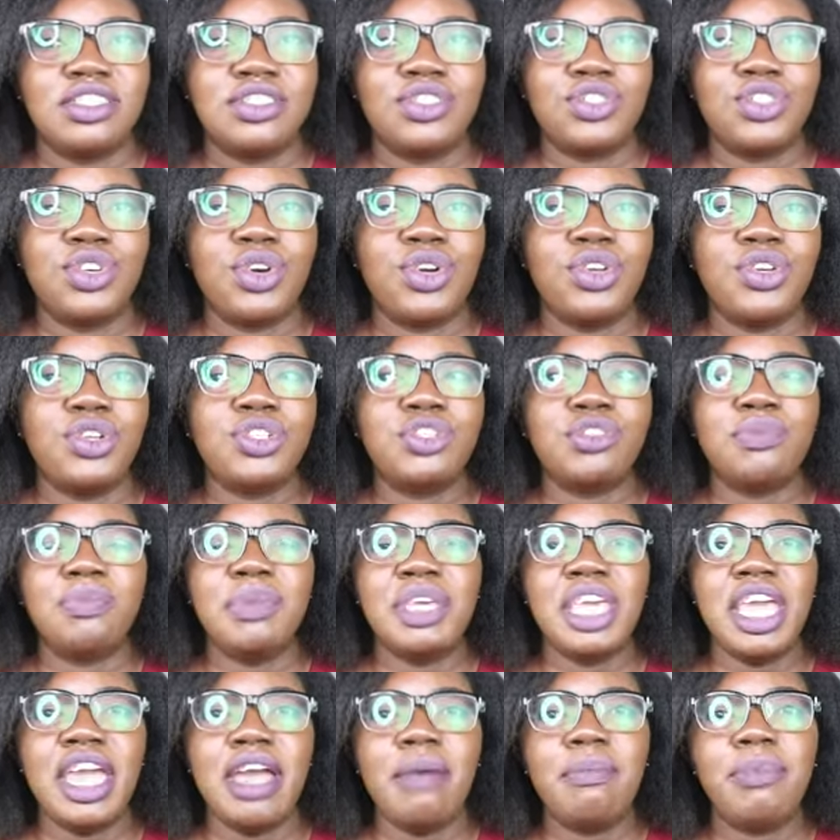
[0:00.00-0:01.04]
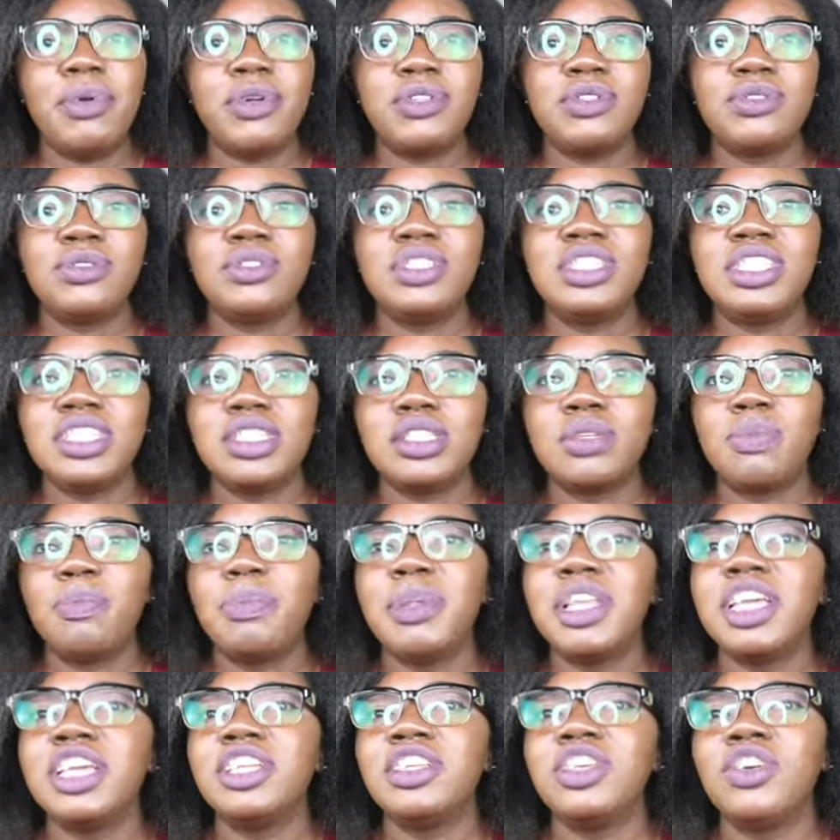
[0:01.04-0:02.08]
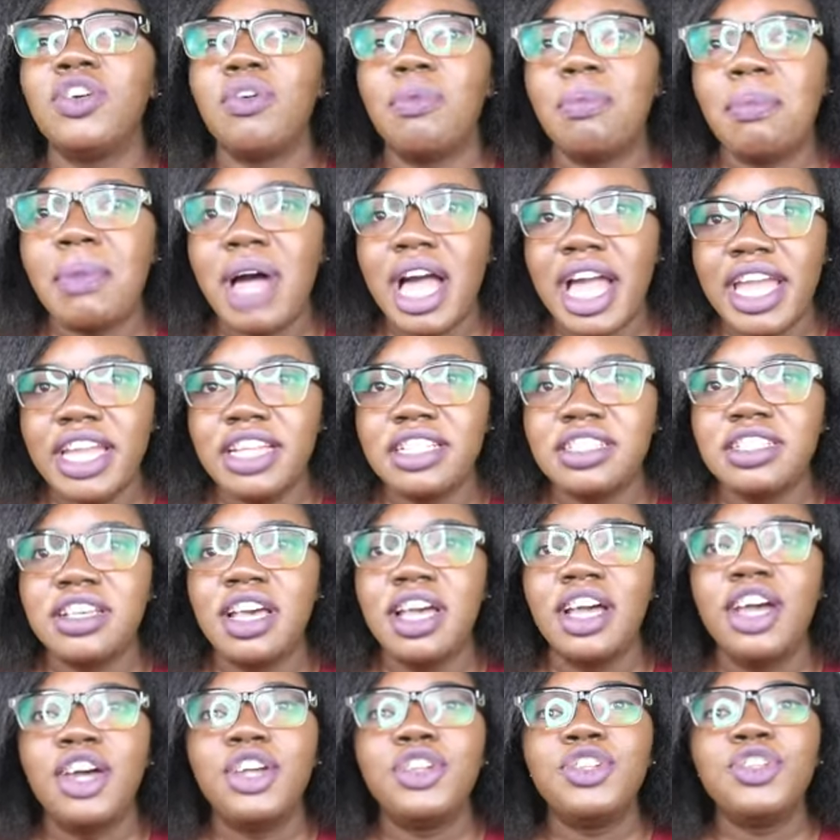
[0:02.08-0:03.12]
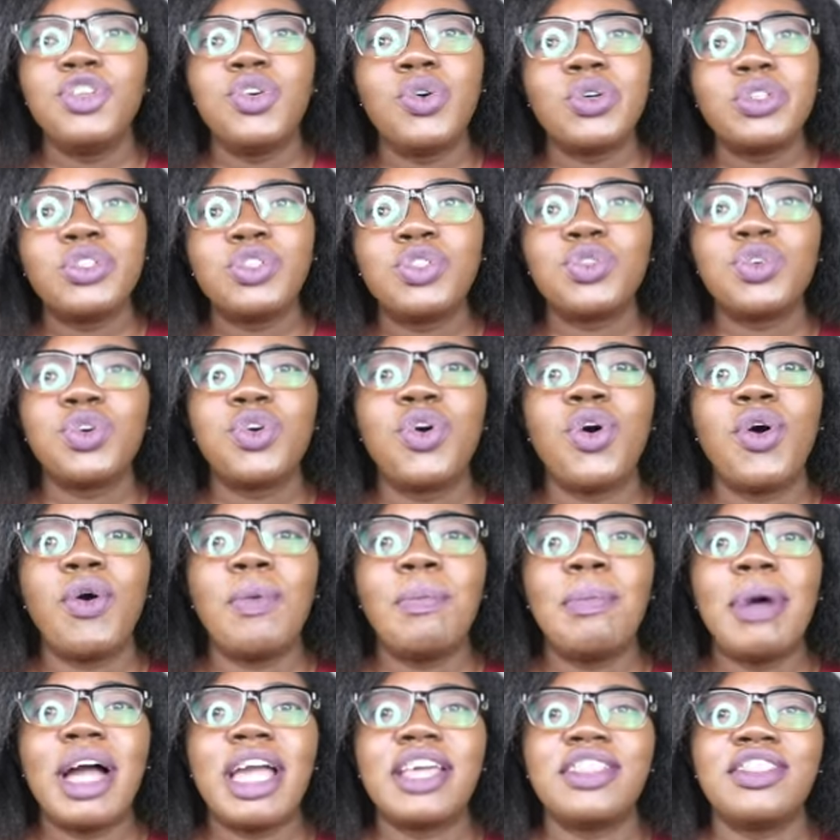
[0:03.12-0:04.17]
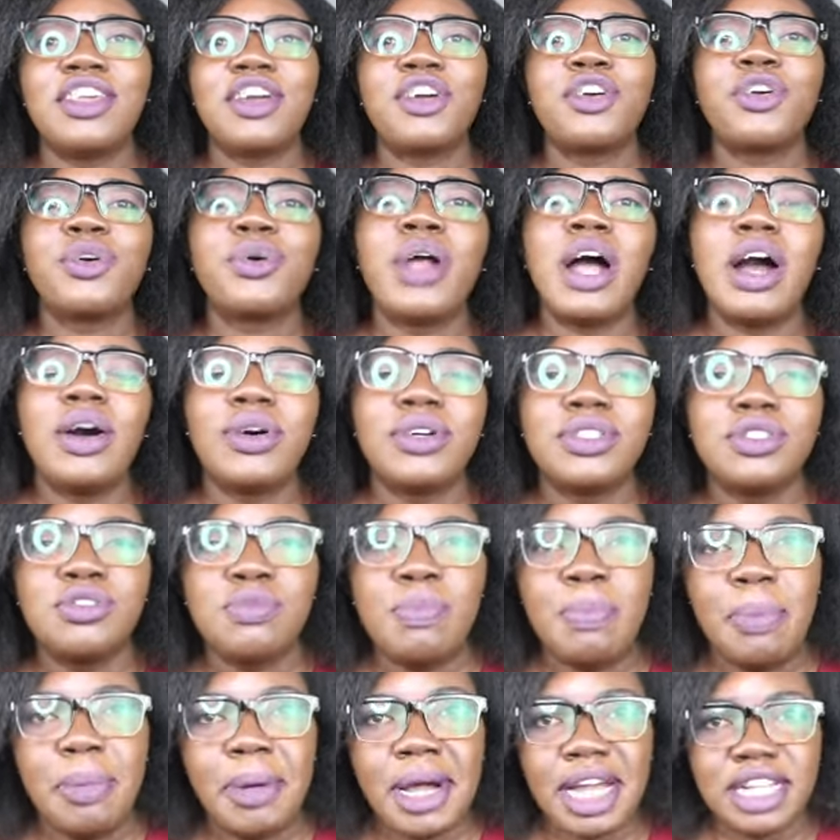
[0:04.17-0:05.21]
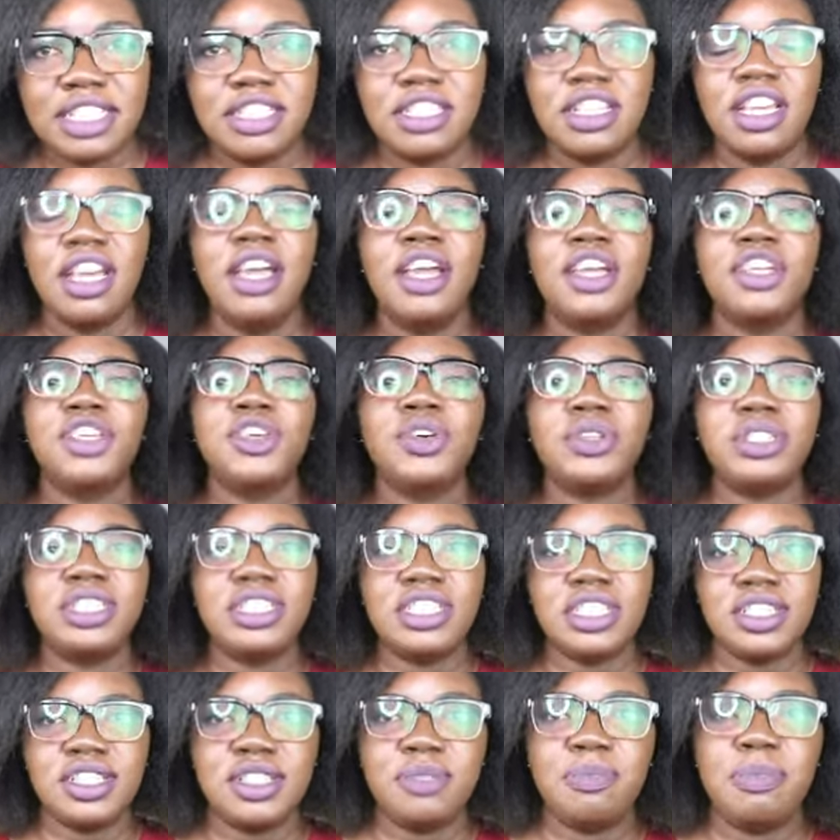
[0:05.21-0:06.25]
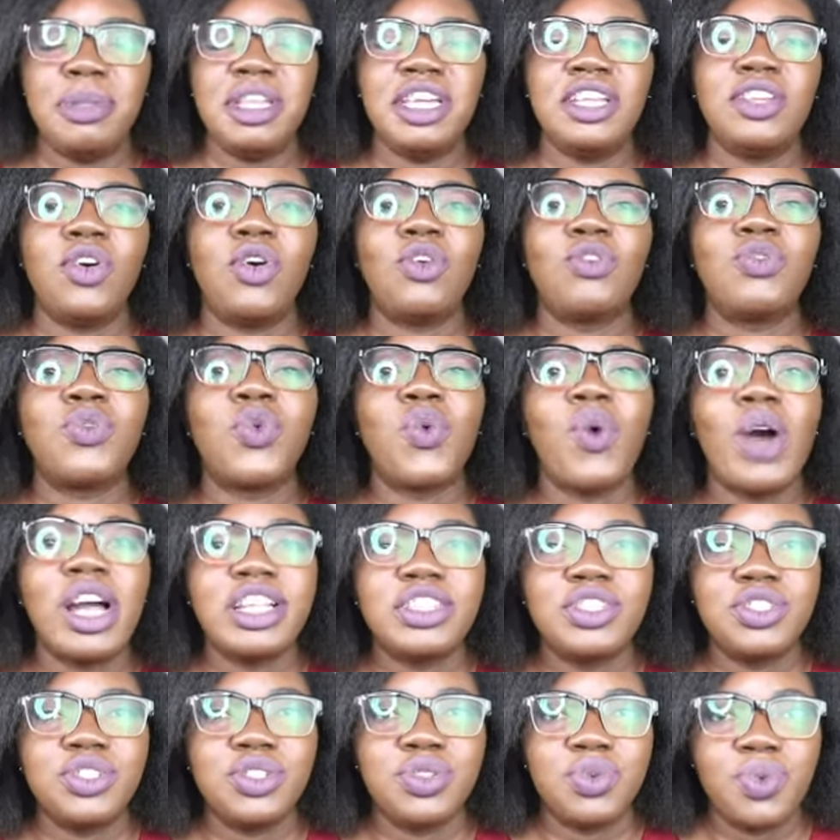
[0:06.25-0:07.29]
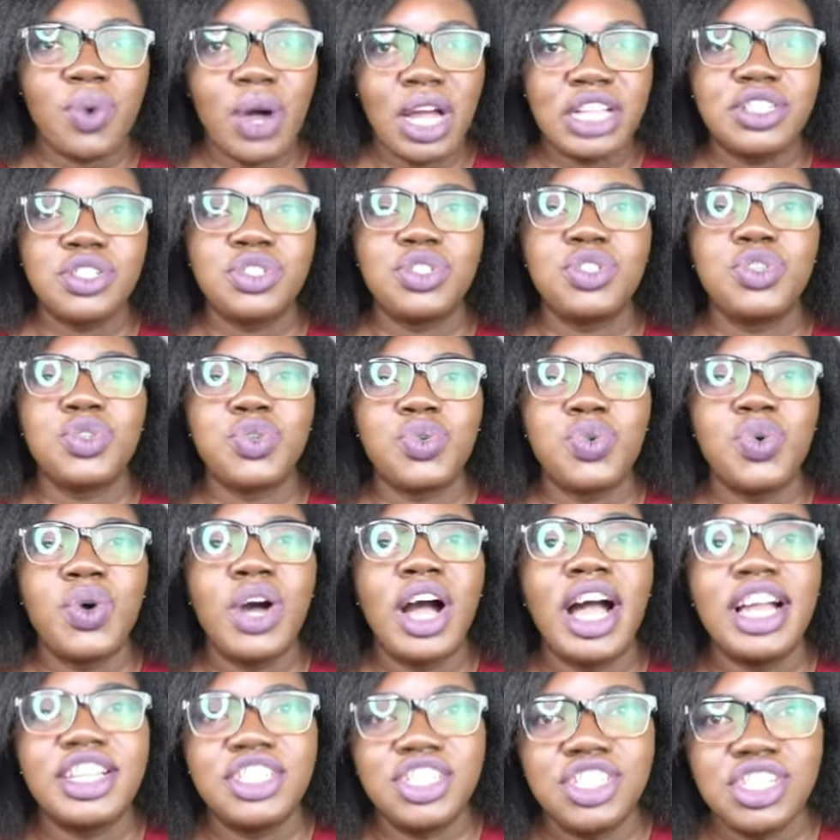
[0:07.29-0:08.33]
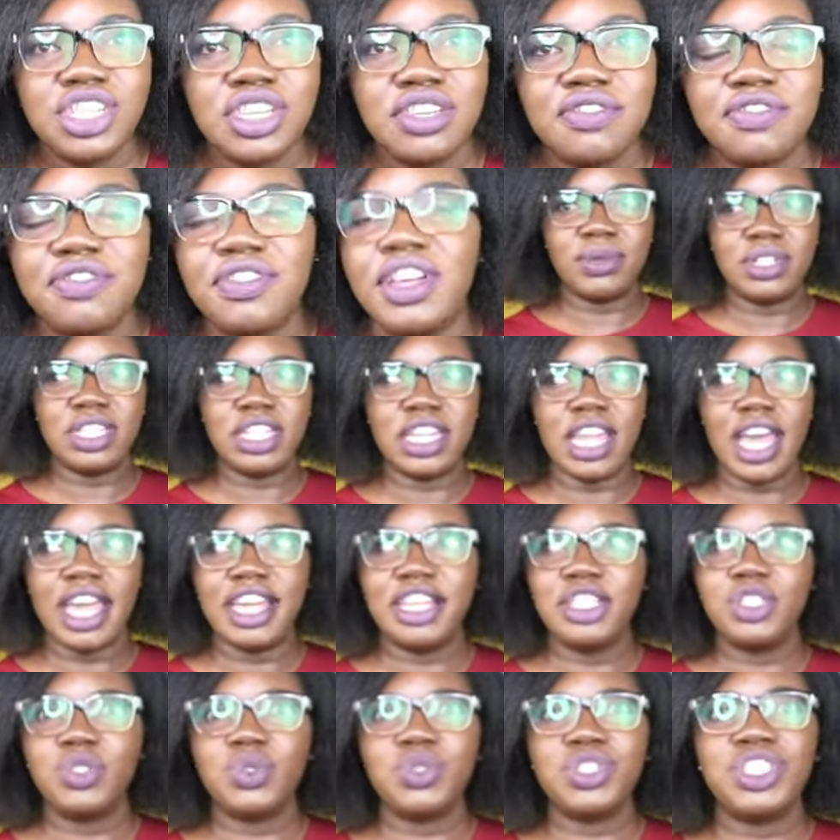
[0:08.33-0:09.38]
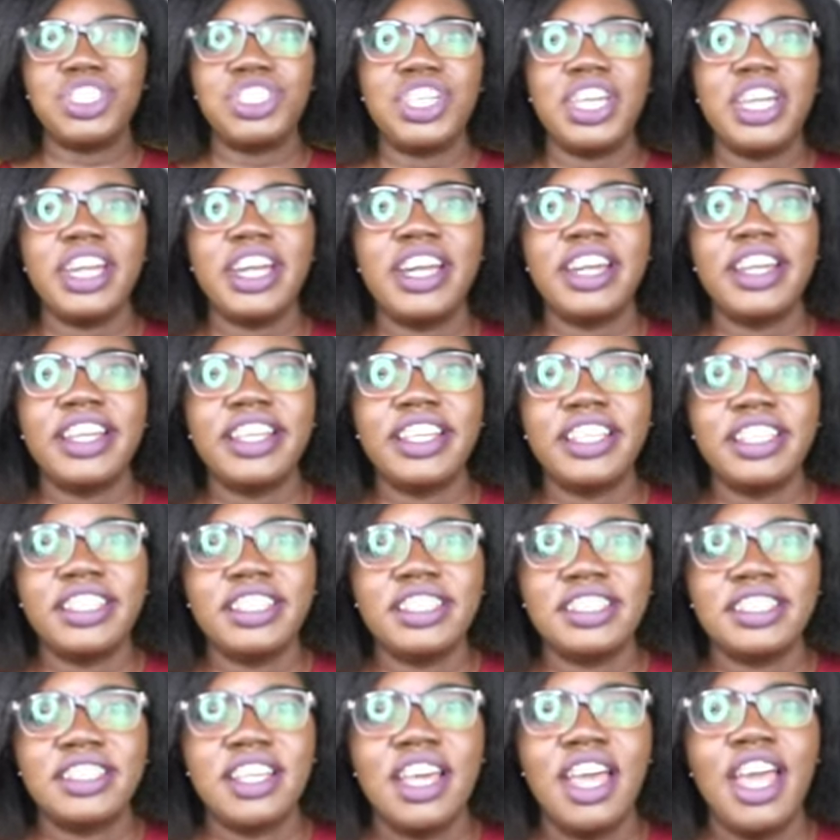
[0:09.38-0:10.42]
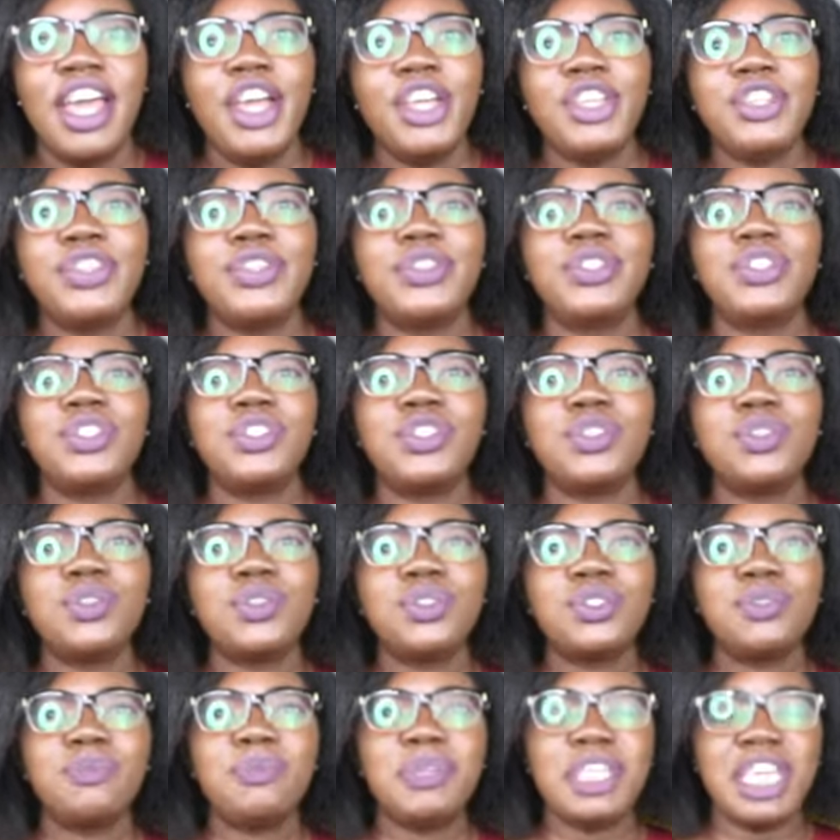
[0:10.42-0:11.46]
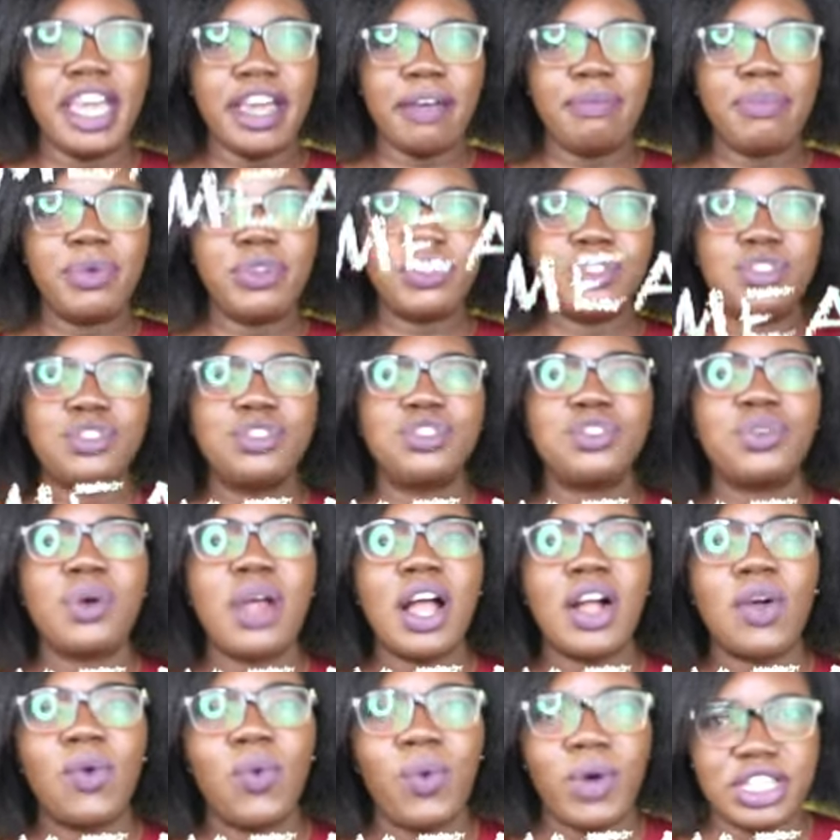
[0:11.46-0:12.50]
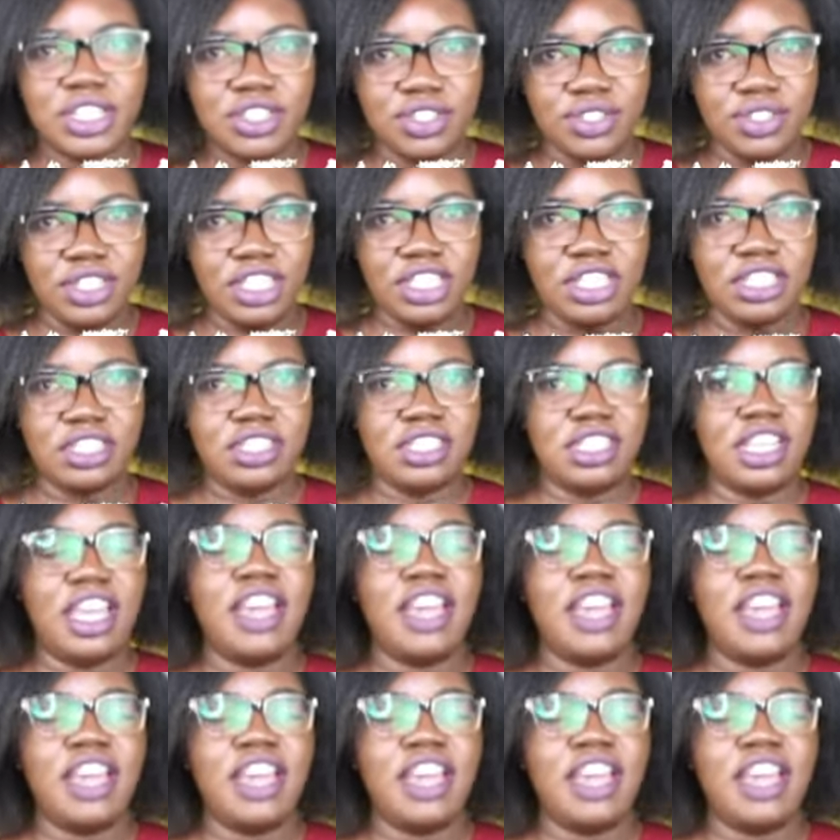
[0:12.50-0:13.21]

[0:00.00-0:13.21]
So you should be able to discipline your mind not to go by the crowd, but your discipline of what you want to achieve. I would like to share is you should be able to track what you eat.